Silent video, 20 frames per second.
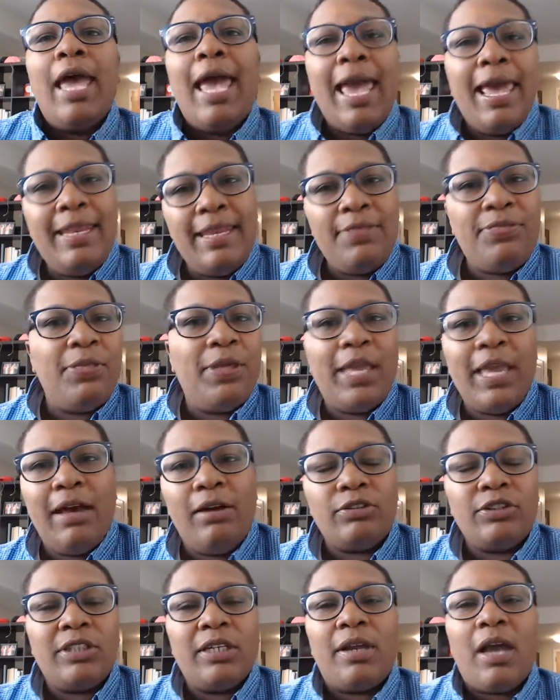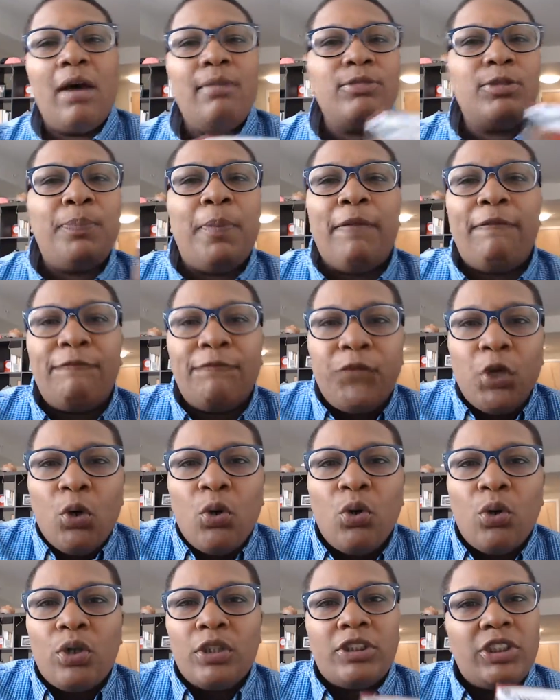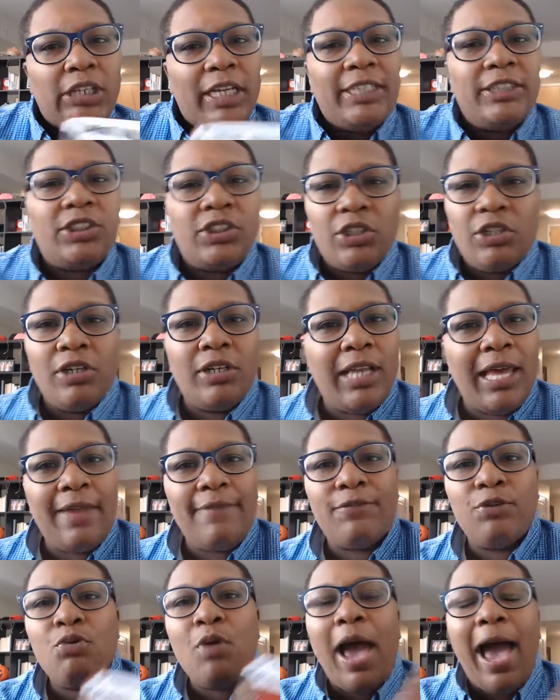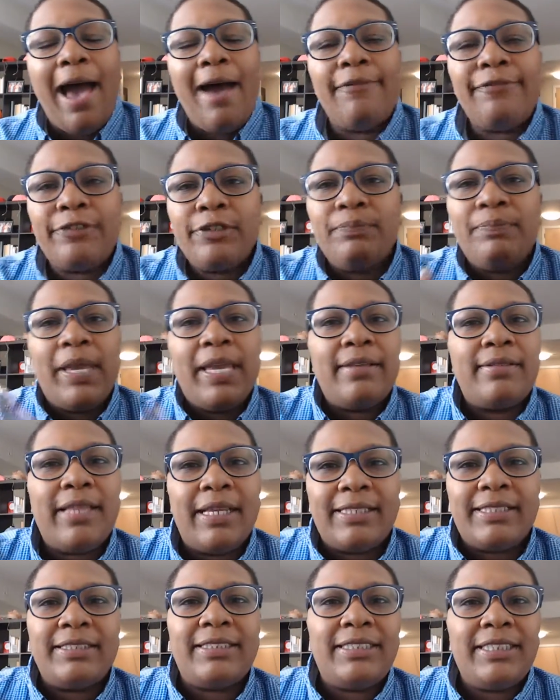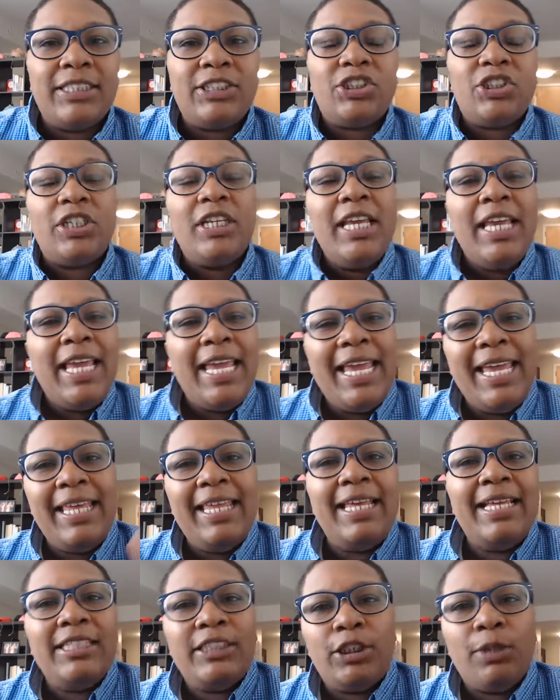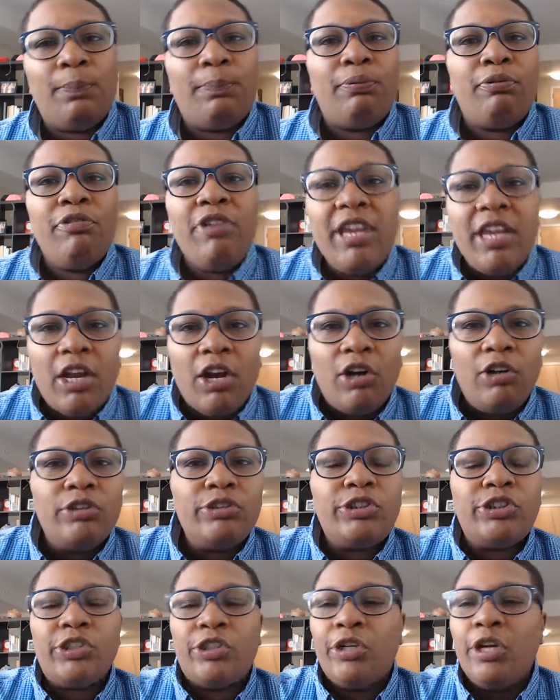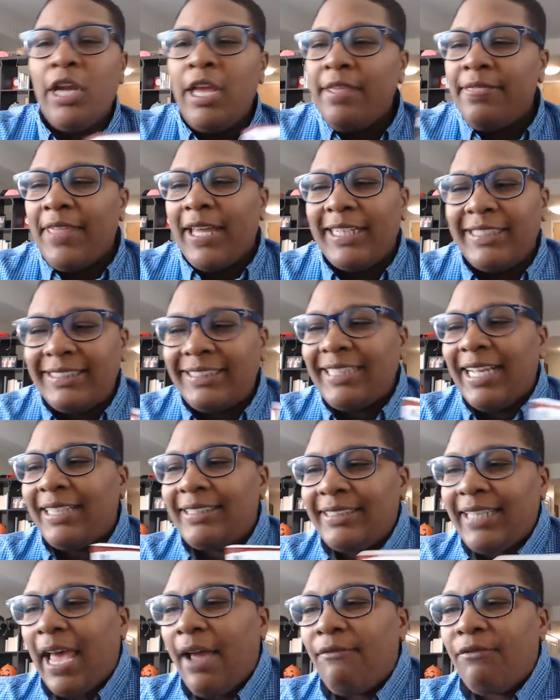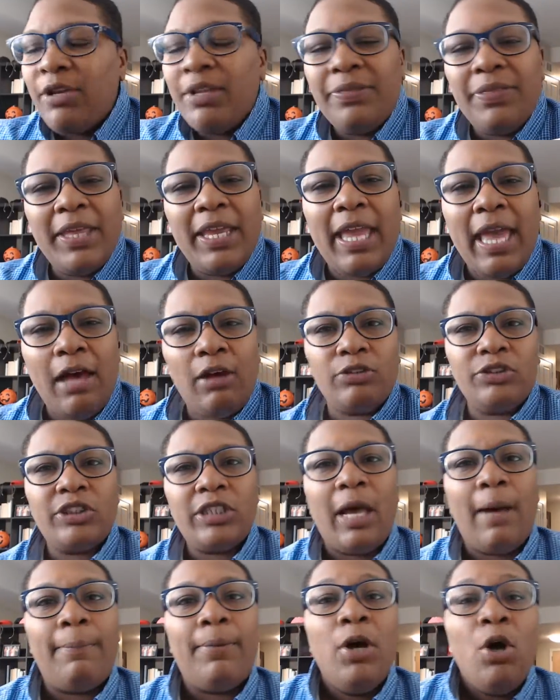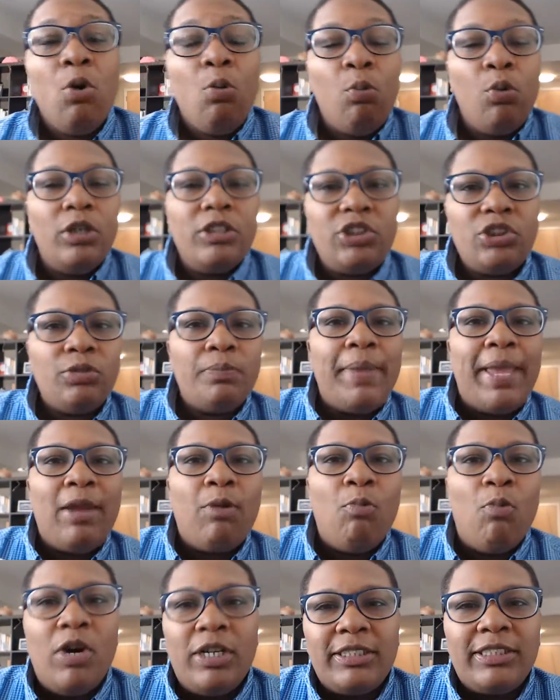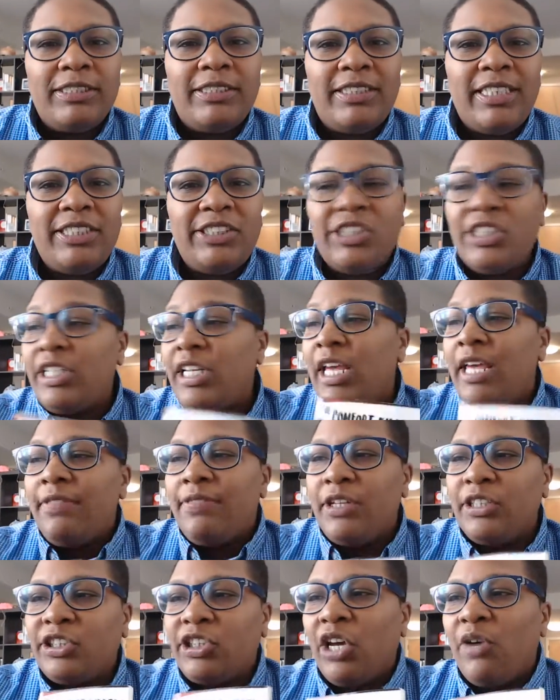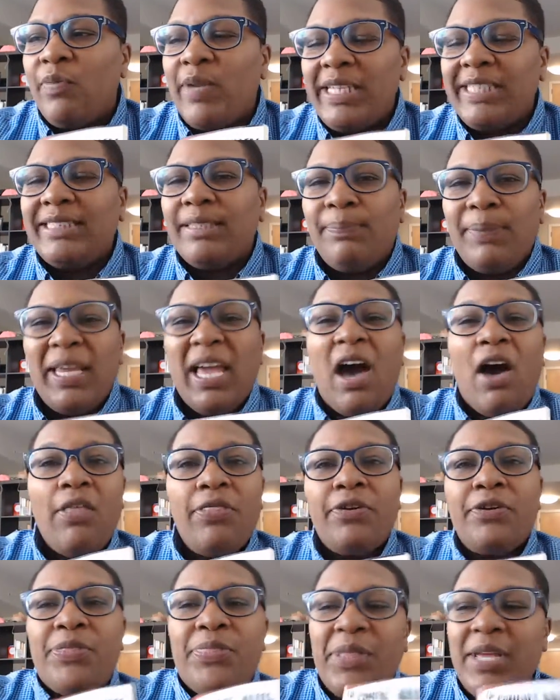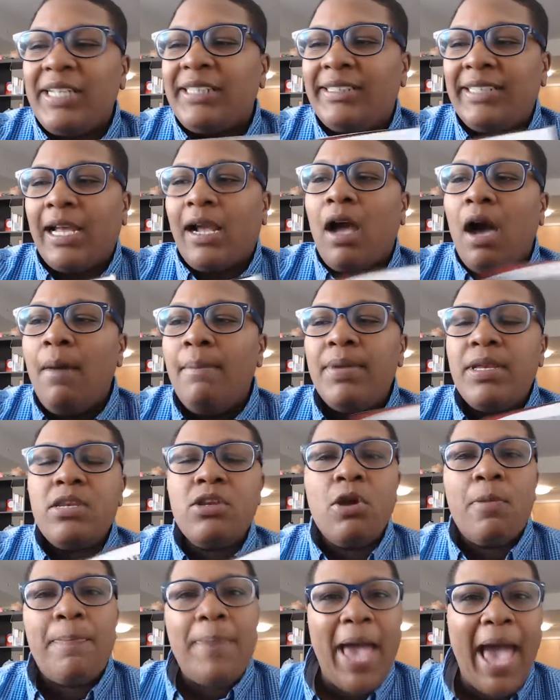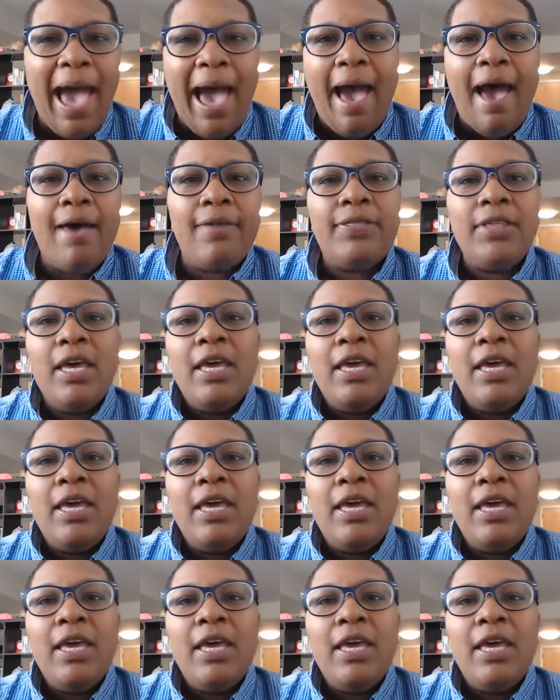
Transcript: anything else. It comes before changing your life. You have to make that decision. It is the precursor that sets everything else up. Once you make one decision, there's going to be other things that come in your path